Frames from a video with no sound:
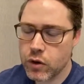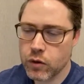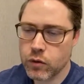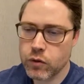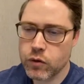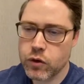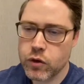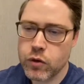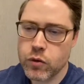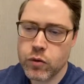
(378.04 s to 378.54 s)

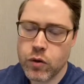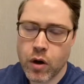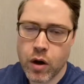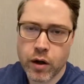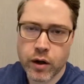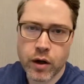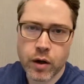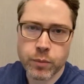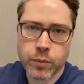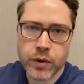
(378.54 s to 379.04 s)
too caught
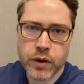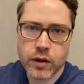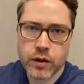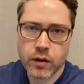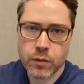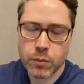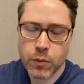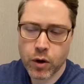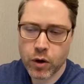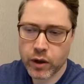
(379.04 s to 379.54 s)
up in the
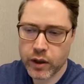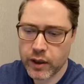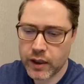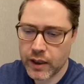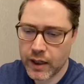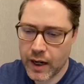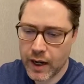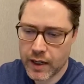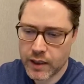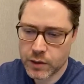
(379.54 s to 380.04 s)
marketing
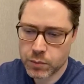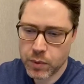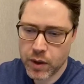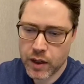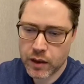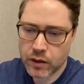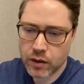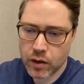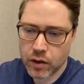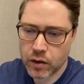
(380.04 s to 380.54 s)

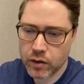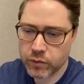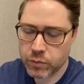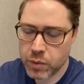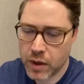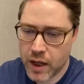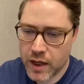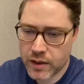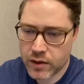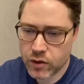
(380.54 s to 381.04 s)
aspect of
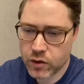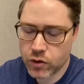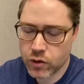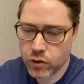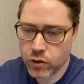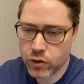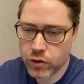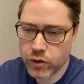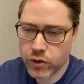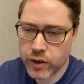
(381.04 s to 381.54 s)
plastic
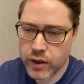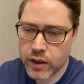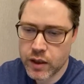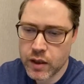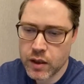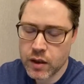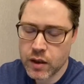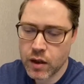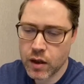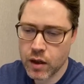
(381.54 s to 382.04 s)
surgery.
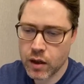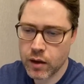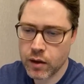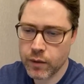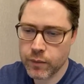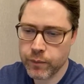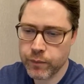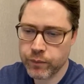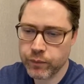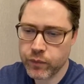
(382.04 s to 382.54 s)

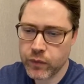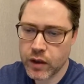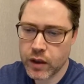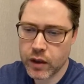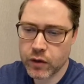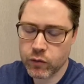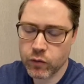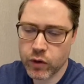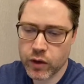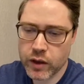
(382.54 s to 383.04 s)

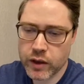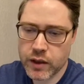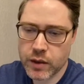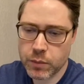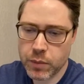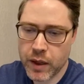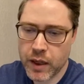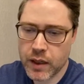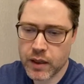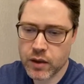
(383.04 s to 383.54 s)
It really
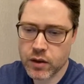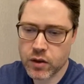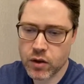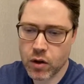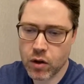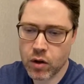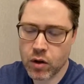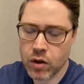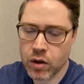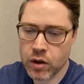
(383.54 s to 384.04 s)
depends
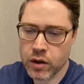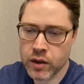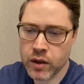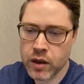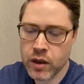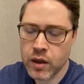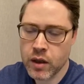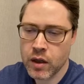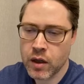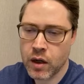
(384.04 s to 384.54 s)
on,
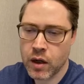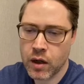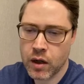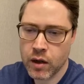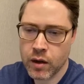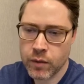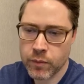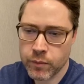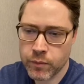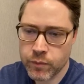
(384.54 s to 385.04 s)

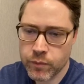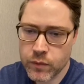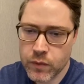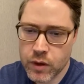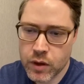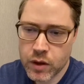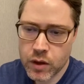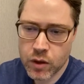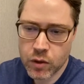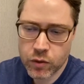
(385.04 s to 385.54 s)

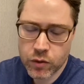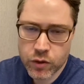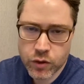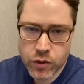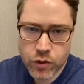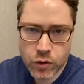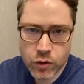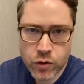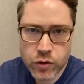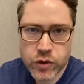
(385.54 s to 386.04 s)
the
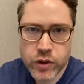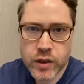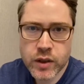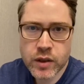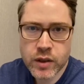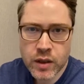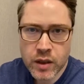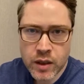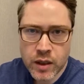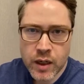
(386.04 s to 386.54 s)

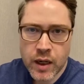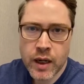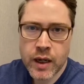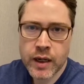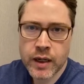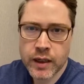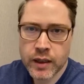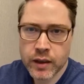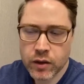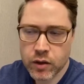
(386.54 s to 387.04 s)
surgeon
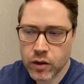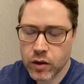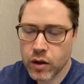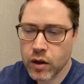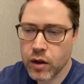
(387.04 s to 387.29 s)
and